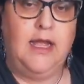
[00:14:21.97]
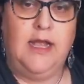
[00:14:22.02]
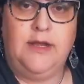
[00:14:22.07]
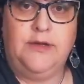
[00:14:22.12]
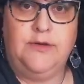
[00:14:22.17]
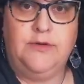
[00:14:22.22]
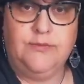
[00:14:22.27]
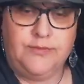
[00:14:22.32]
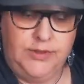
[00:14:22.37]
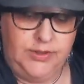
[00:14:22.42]

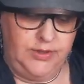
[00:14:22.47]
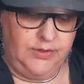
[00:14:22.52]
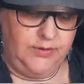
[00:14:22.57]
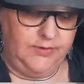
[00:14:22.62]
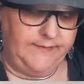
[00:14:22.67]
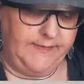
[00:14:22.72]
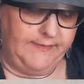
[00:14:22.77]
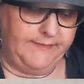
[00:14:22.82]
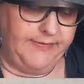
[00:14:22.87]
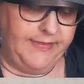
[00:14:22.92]

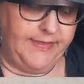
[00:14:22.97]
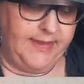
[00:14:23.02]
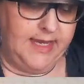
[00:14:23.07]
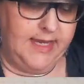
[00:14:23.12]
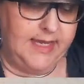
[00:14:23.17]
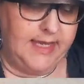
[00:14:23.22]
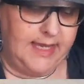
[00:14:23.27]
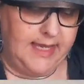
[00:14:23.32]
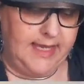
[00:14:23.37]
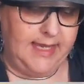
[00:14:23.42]
groove of
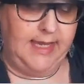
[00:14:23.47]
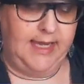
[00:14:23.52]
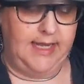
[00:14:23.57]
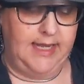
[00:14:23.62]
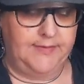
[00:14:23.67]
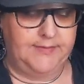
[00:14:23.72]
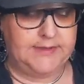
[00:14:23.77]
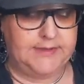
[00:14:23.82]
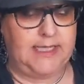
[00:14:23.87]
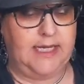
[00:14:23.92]
thinking, and
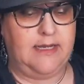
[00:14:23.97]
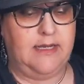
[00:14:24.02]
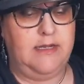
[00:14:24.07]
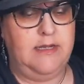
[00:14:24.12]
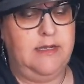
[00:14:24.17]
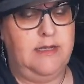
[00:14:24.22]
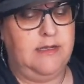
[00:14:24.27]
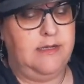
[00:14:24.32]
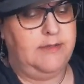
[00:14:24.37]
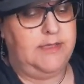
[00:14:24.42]
I was like,
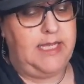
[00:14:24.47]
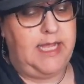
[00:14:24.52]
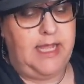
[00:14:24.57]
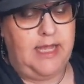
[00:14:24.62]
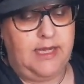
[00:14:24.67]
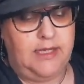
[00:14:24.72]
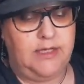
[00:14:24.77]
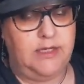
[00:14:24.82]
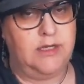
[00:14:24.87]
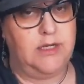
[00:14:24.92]
oh
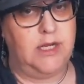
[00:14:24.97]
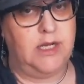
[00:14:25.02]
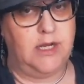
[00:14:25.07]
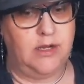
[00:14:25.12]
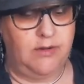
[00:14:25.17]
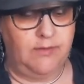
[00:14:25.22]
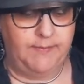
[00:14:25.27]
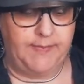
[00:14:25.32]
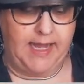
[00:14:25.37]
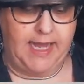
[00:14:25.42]
yeah, you
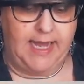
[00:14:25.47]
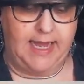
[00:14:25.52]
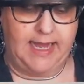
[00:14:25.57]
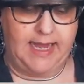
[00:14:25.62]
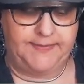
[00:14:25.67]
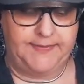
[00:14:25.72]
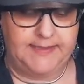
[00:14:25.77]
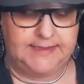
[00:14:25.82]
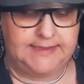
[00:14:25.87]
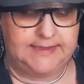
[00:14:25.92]
know, but
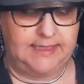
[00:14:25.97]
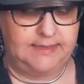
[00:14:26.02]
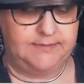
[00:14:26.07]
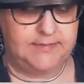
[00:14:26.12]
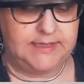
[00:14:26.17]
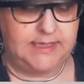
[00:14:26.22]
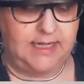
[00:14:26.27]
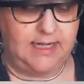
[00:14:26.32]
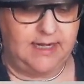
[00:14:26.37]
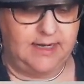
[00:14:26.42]
at the same
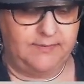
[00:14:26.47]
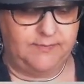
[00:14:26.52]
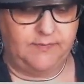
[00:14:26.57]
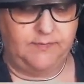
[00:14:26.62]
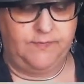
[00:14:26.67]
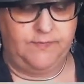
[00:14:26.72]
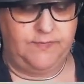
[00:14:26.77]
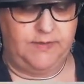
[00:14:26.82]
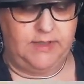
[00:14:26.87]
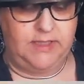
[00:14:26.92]

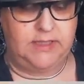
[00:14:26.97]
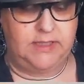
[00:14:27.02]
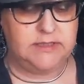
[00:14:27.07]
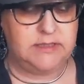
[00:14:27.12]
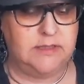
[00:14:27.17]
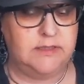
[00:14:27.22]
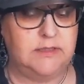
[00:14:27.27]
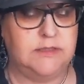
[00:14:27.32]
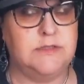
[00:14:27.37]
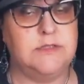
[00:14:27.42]
time, we need
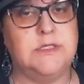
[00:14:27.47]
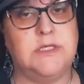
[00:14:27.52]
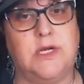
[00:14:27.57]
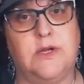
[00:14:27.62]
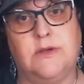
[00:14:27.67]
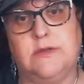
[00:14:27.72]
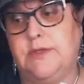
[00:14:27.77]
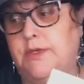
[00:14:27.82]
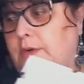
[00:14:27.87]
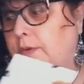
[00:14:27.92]
to show
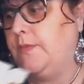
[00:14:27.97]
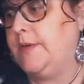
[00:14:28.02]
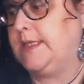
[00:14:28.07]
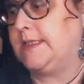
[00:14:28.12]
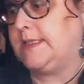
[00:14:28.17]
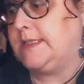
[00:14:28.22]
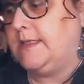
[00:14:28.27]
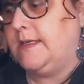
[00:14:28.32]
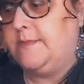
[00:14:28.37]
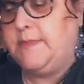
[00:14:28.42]
a little
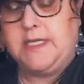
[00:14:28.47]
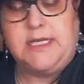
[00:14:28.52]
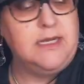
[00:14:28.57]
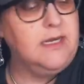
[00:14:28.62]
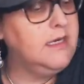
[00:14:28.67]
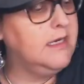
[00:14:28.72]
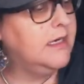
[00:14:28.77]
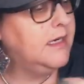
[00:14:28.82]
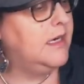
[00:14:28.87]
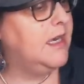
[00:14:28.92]
wisdom
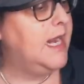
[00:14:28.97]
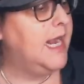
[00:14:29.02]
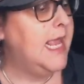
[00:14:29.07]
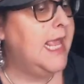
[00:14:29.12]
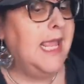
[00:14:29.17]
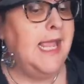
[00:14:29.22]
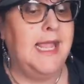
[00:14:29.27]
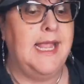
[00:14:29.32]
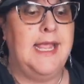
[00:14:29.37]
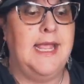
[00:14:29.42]
here.
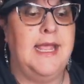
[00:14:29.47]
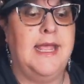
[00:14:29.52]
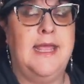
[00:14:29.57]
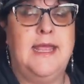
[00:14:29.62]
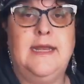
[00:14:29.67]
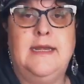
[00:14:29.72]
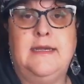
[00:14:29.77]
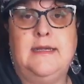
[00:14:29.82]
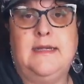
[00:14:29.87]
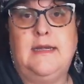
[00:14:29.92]

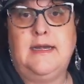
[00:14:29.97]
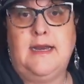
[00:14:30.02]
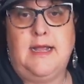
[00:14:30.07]
And